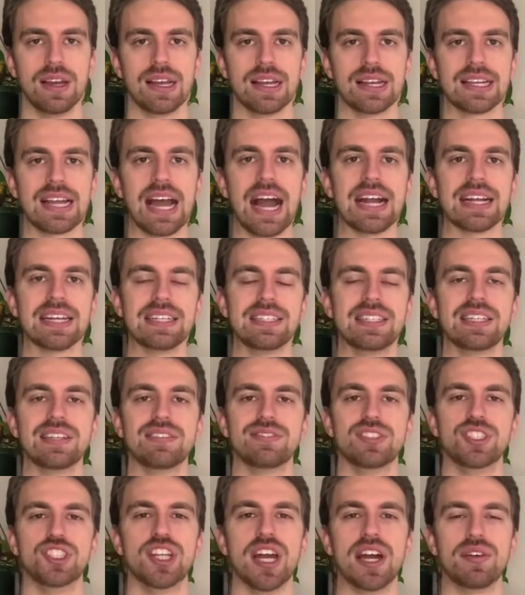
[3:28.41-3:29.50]

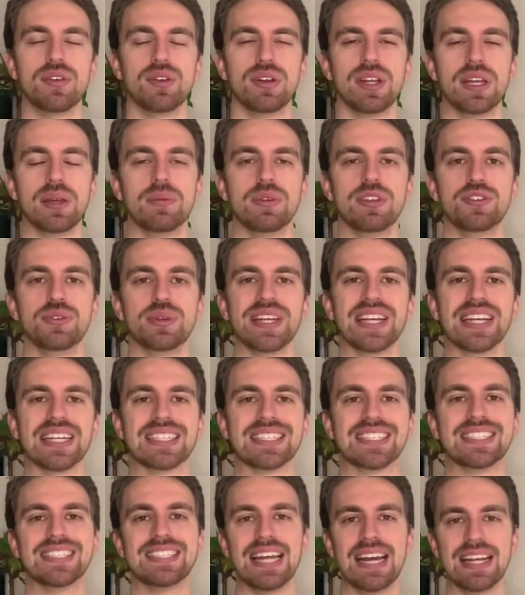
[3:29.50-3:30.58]
Cognitive general imagery
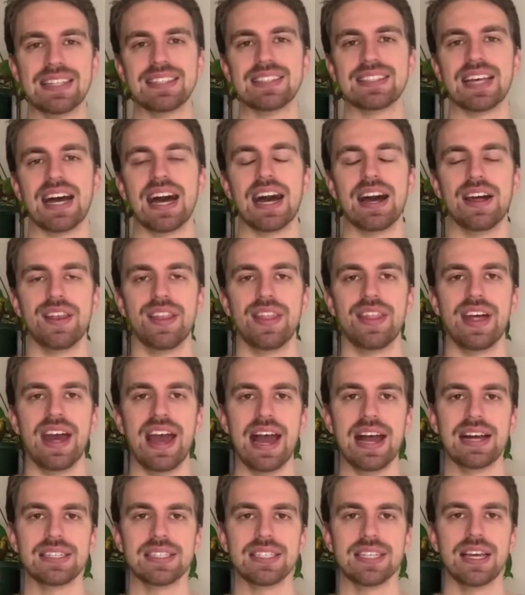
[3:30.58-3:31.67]
extends on
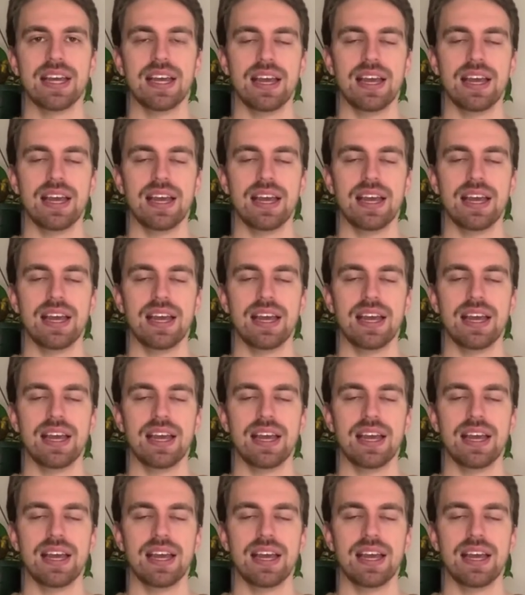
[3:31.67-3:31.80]
that